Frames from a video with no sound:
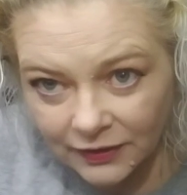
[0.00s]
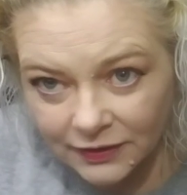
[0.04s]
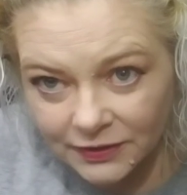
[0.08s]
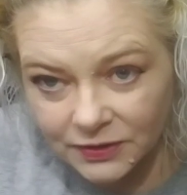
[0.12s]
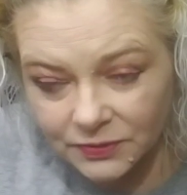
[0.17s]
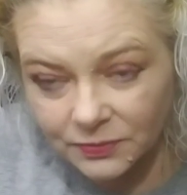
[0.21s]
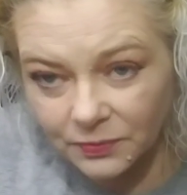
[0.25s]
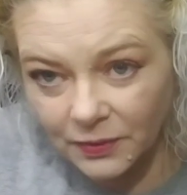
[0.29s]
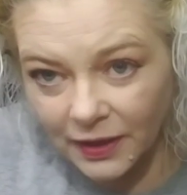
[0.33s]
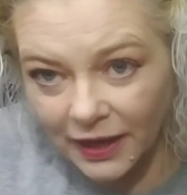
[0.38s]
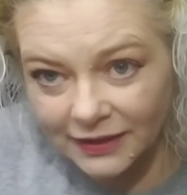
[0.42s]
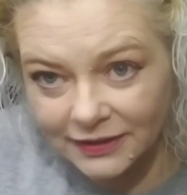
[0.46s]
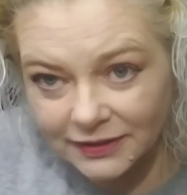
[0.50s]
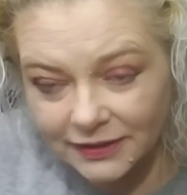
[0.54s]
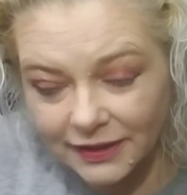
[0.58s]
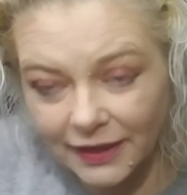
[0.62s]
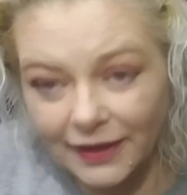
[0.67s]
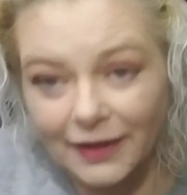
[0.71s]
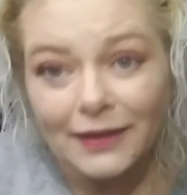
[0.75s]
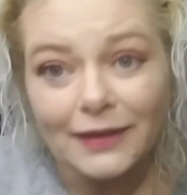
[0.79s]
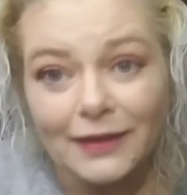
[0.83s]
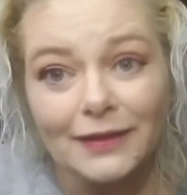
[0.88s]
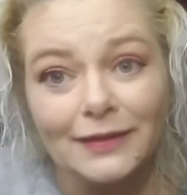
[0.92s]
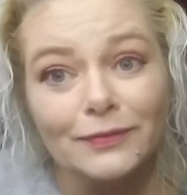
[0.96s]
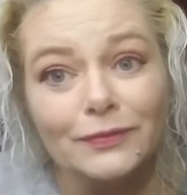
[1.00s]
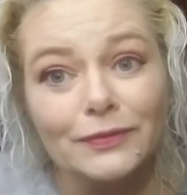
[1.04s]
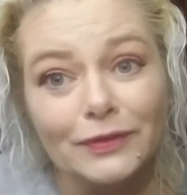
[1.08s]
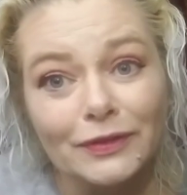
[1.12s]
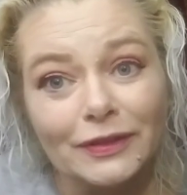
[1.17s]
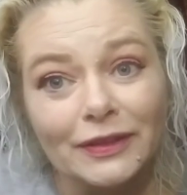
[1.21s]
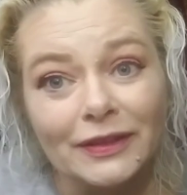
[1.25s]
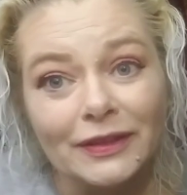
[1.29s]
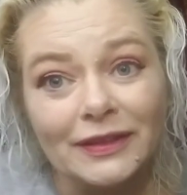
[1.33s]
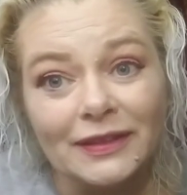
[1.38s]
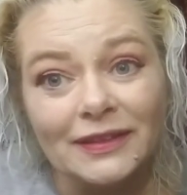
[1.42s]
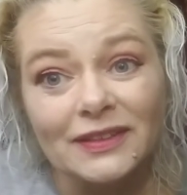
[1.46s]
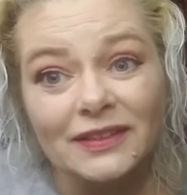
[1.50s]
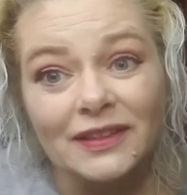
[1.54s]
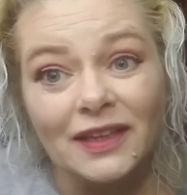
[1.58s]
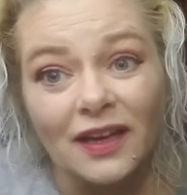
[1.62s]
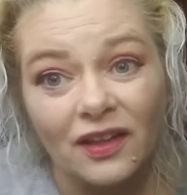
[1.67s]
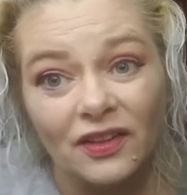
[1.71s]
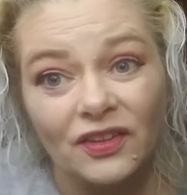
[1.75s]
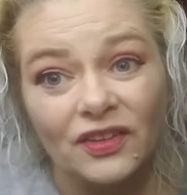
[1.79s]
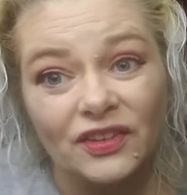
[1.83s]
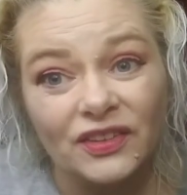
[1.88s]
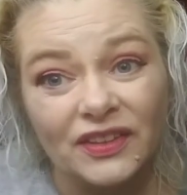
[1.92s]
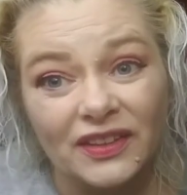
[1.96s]
it's wet, and it really needs
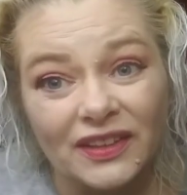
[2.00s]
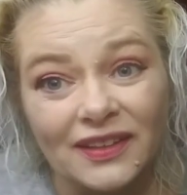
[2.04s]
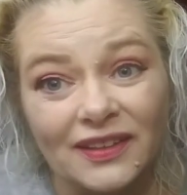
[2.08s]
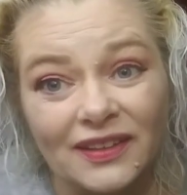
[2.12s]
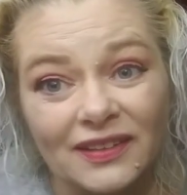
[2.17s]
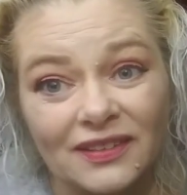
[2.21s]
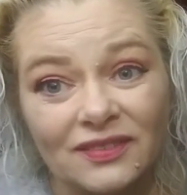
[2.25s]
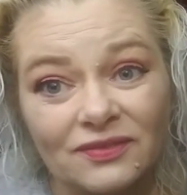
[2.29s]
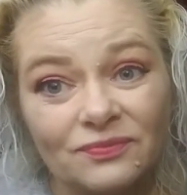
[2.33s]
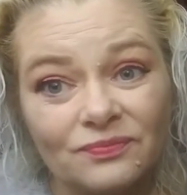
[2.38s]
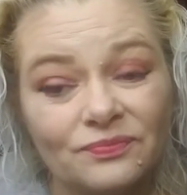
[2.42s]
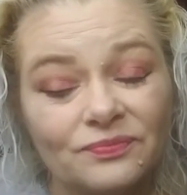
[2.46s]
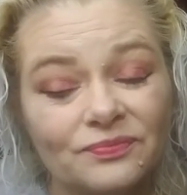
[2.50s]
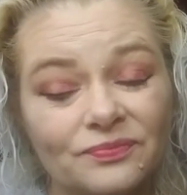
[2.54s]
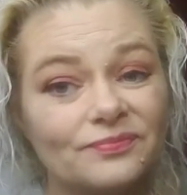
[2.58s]
colored again.